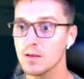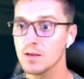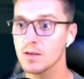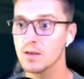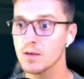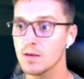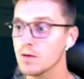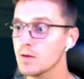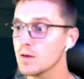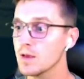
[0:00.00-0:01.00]
there,
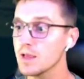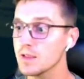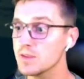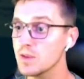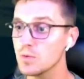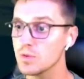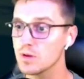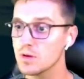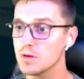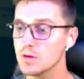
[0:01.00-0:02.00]
just
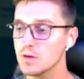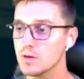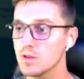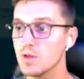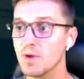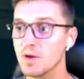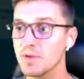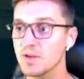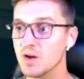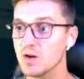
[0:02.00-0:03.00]
to find out
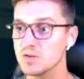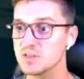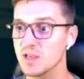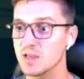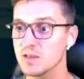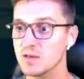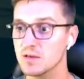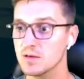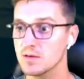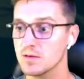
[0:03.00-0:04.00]
he was not there
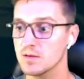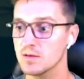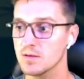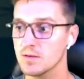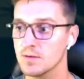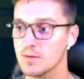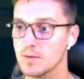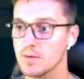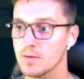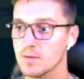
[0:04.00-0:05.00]
either. Huh.